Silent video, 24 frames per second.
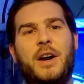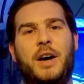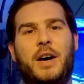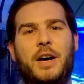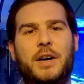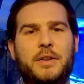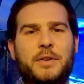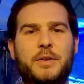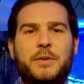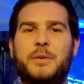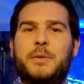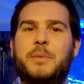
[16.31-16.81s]

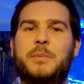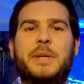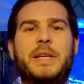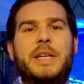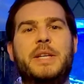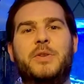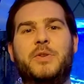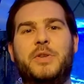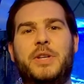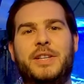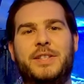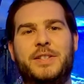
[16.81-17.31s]
I thought it would be
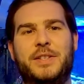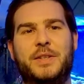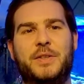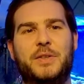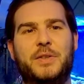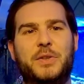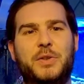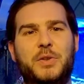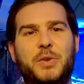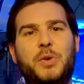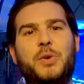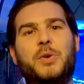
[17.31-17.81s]
interesting
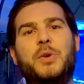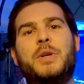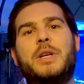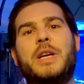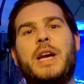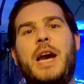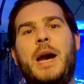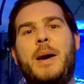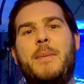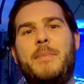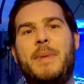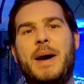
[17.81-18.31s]
to talk
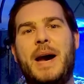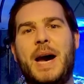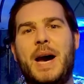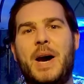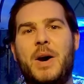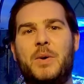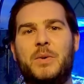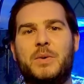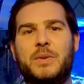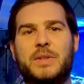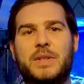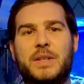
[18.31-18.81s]

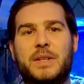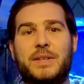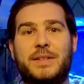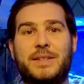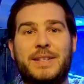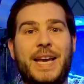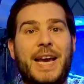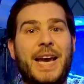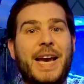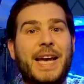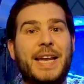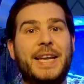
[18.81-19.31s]
about
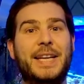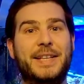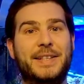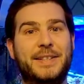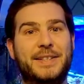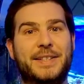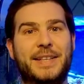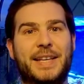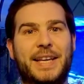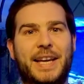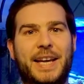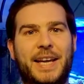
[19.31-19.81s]

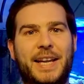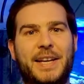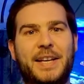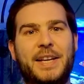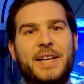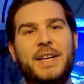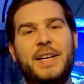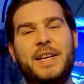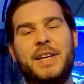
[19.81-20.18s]
tannins again.